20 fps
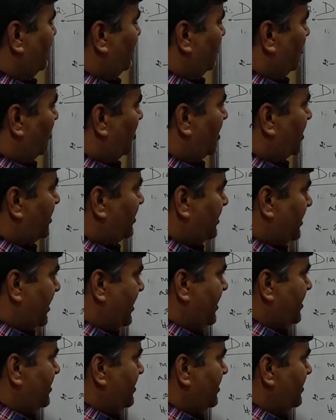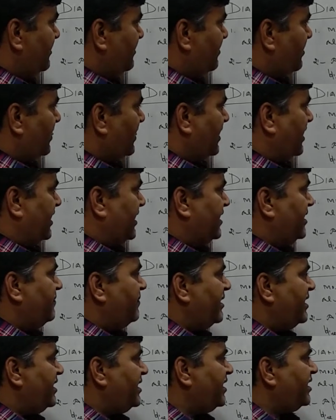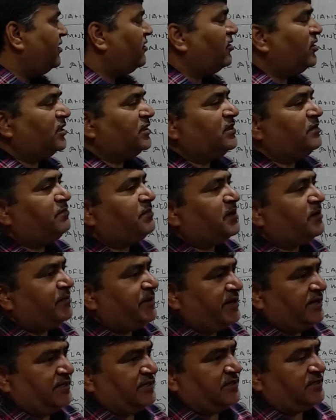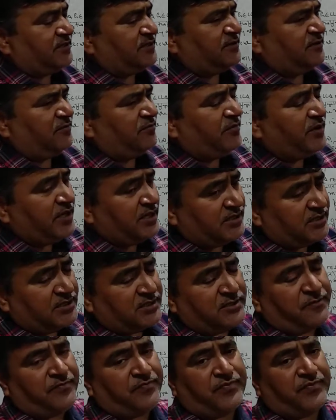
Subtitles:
or red depending on the pigments. Means